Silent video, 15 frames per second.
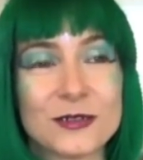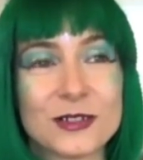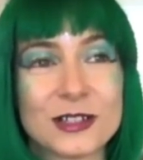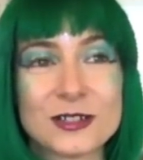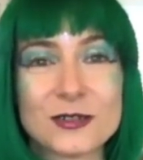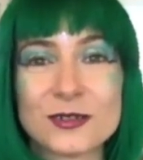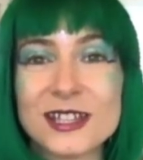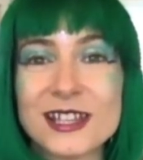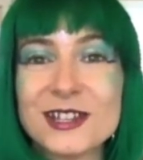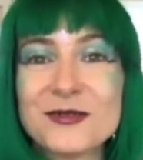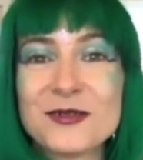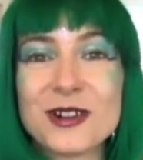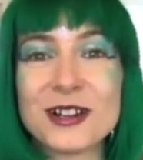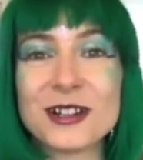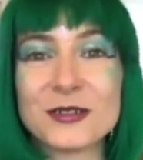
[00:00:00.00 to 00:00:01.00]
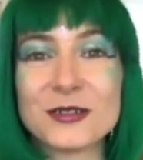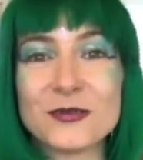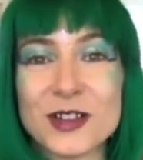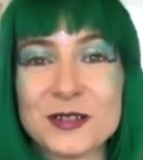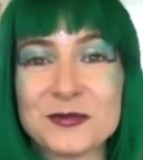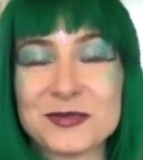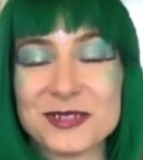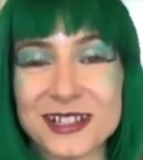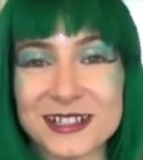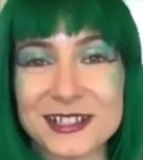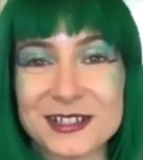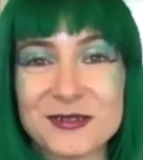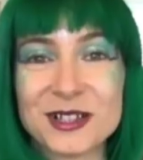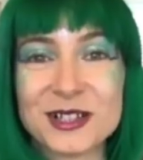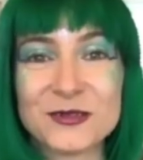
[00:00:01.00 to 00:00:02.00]
so say you are in a fun place.
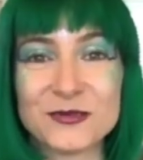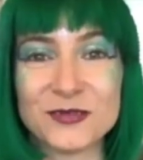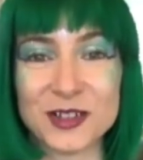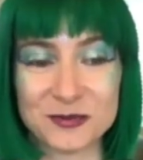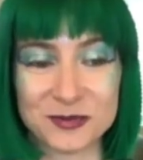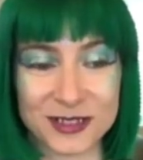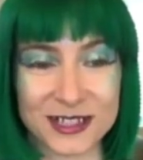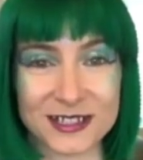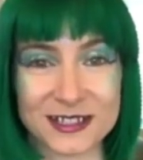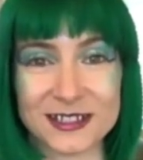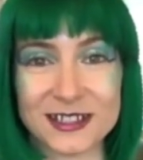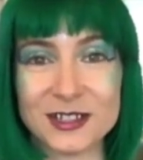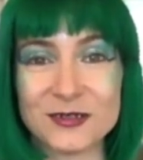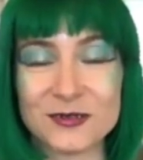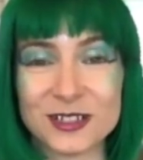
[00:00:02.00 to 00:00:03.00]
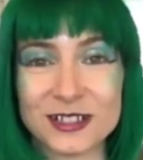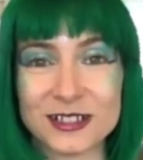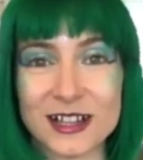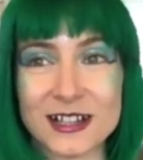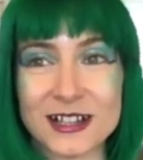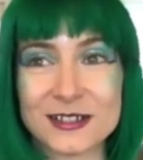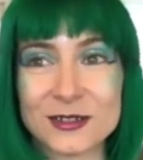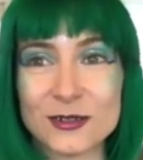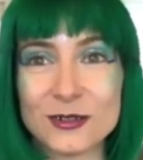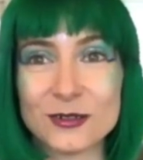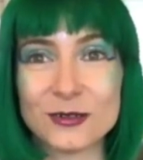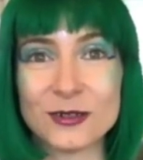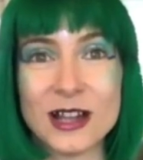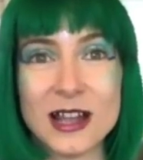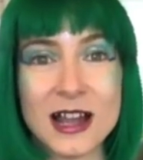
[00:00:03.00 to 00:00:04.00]
You are in a fun place, and then you realize,
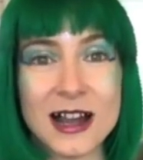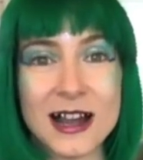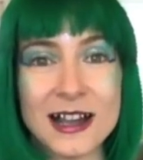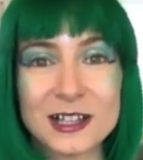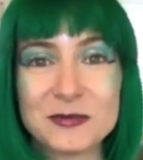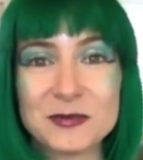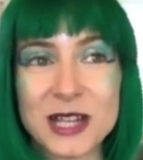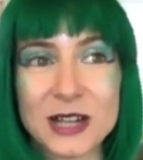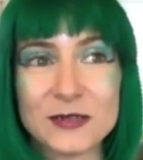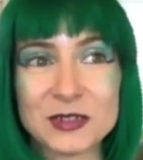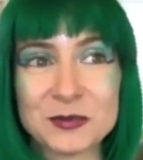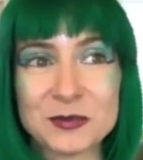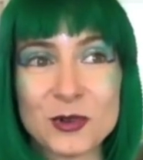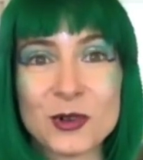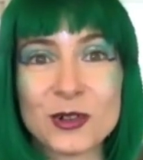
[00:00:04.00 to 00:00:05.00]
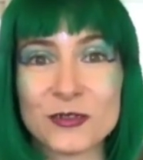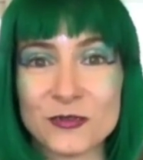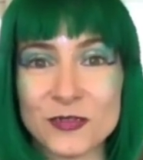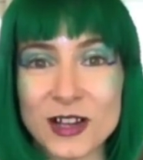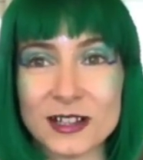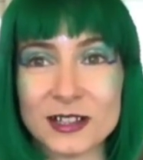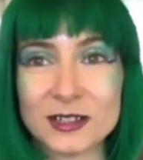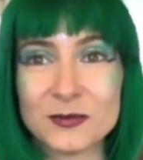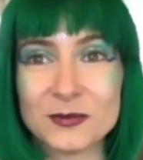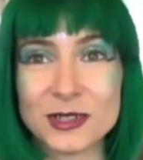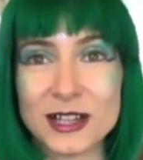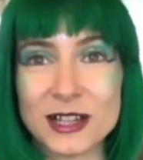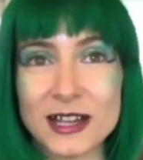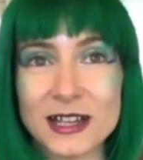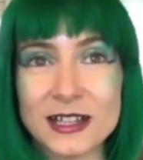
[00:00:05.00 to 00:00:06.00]
oh, I could be having more fun,
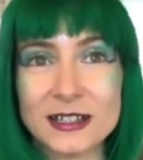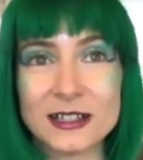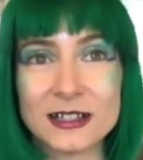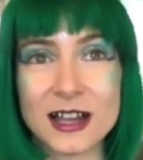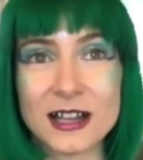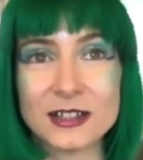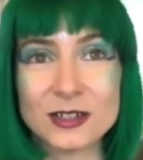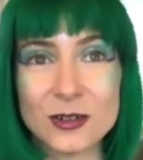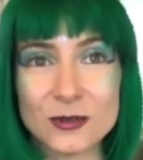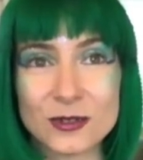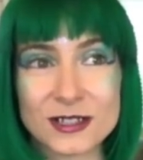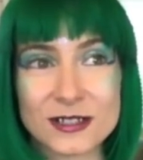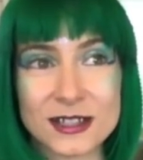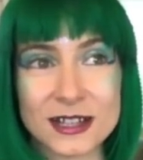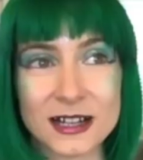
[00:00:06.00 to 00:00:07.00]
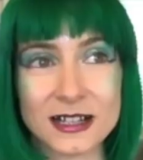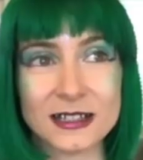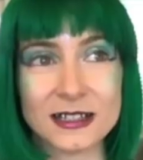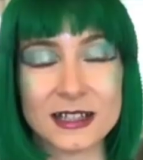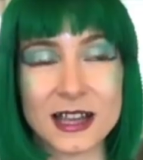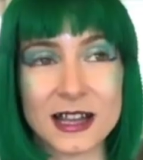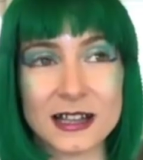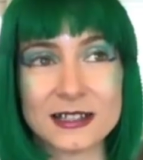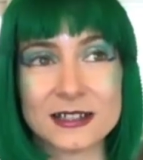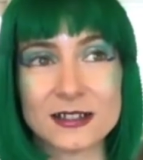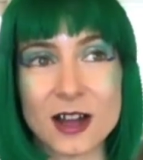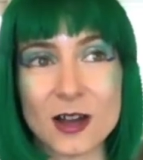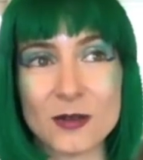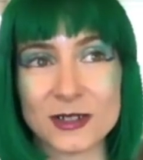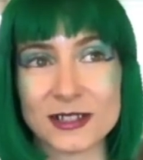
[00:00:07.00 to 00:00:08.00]
but I notice that I
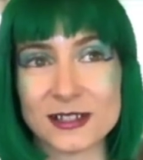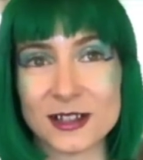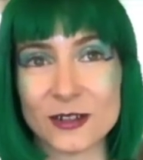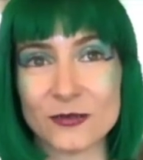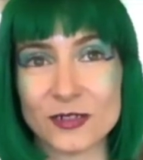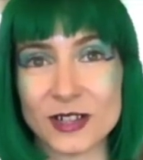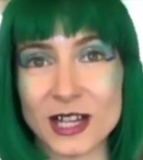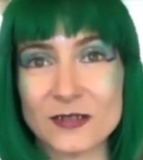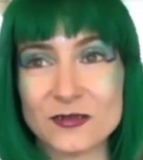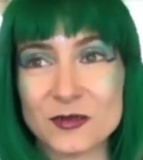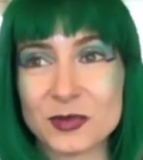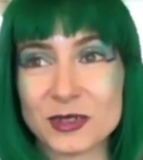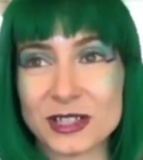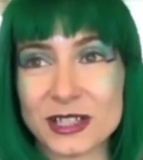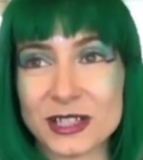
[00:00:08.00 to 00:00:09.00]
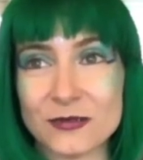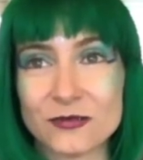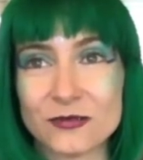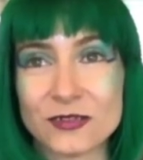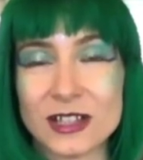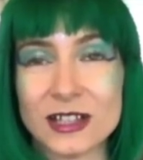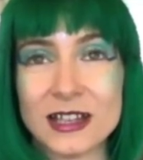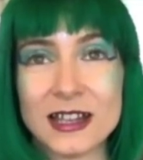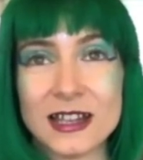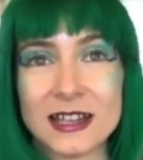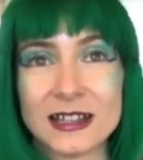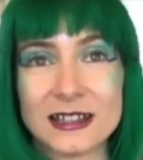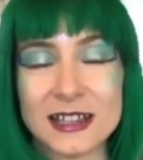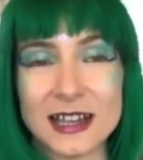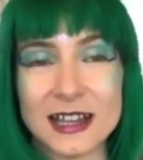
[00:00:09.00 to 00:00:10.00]
stop myself, and I have a belief
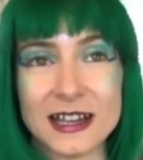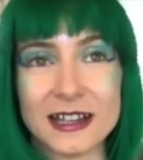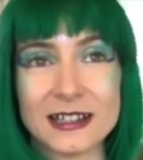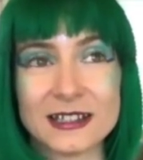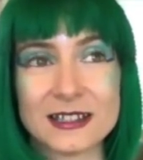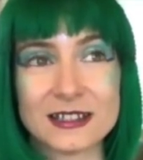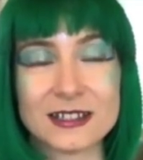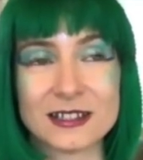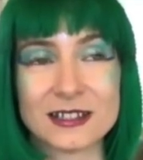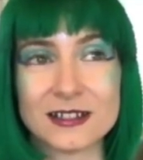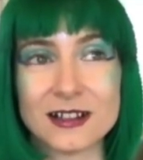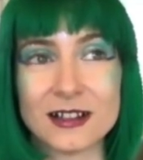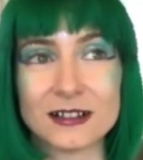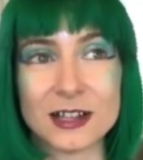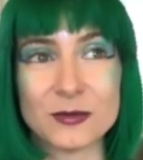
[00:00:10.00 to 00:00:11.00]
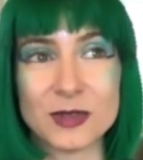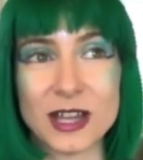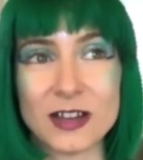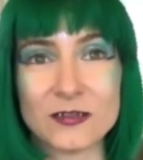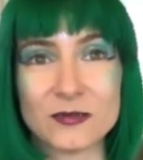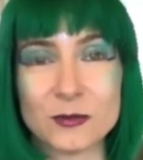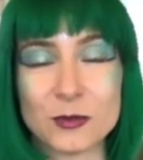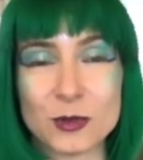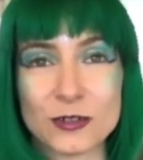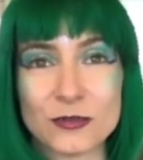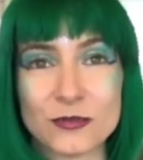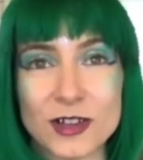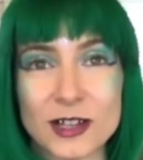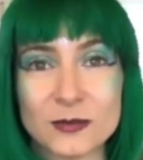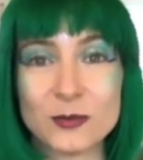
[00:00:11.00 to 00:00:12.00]
that does not let me have more
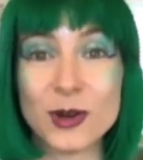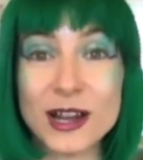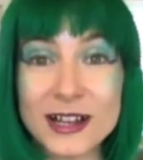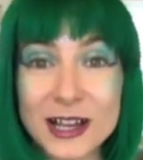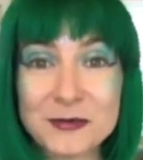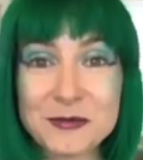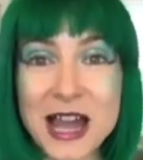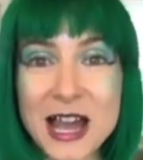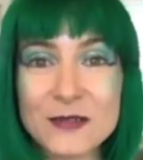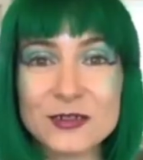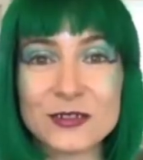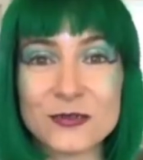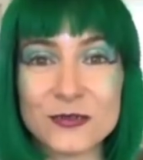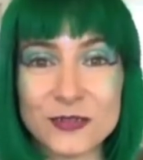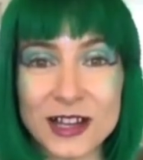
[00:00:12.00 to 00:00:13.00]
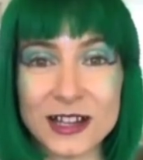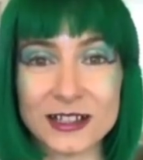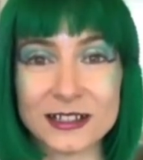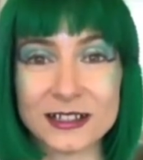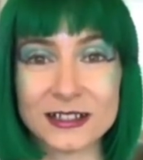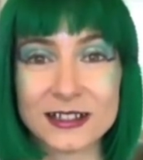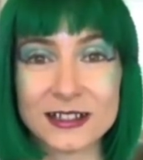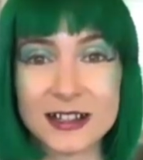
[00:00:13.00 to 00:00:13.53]
fun. But I'm having fun.